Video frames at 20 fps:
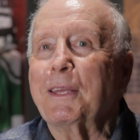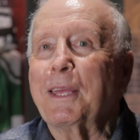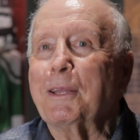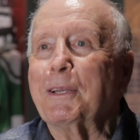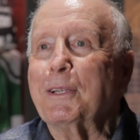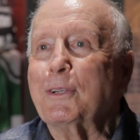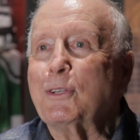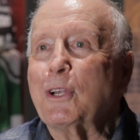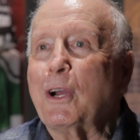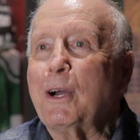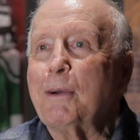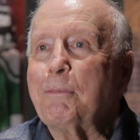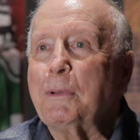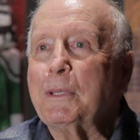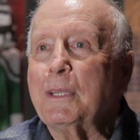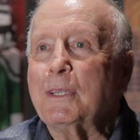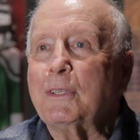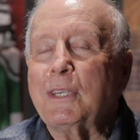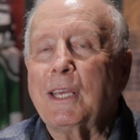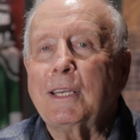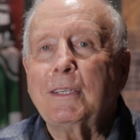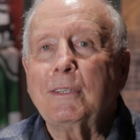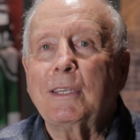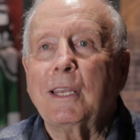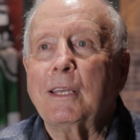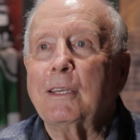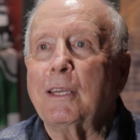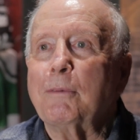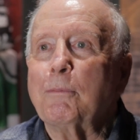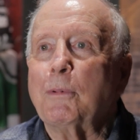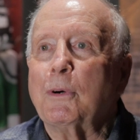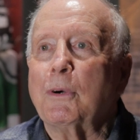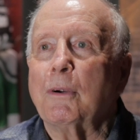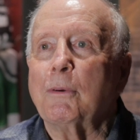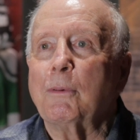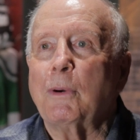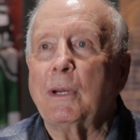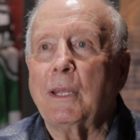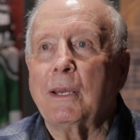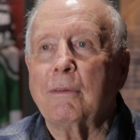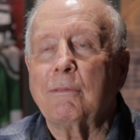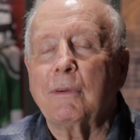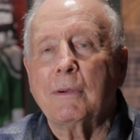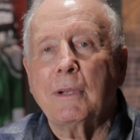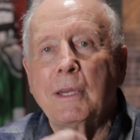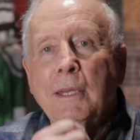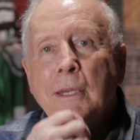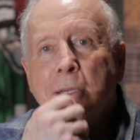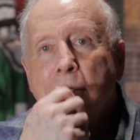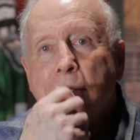a chop in the chest anymore or whatever, right?